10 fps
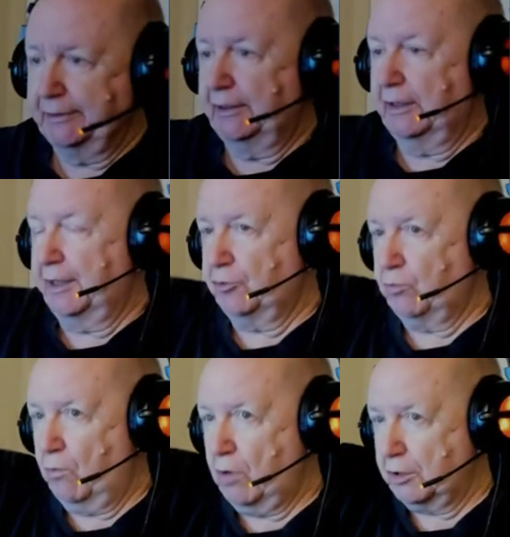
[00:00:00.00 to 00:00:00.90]
I just
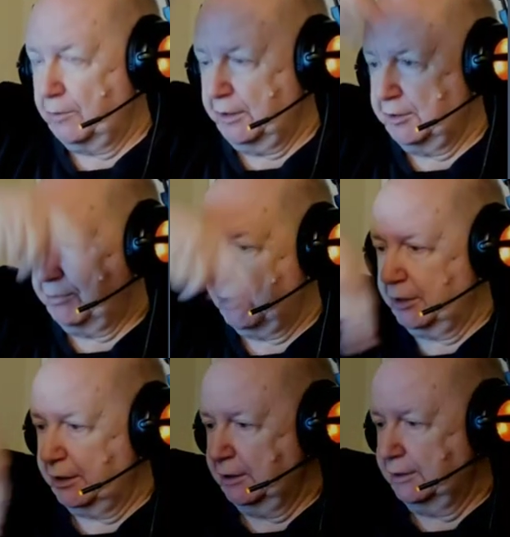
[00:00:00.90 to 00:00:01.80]
walked around the
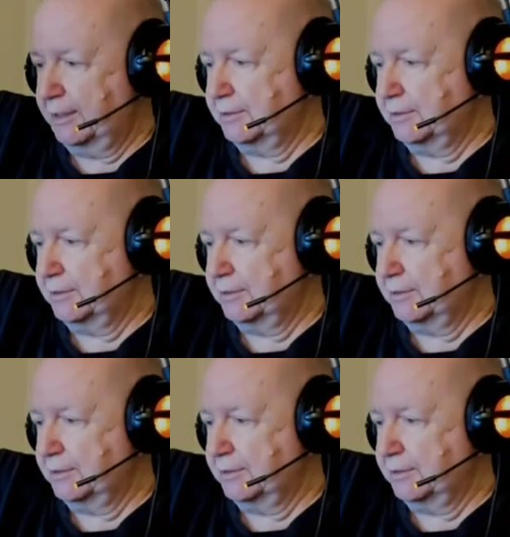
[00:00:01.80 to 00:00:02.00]
parking lot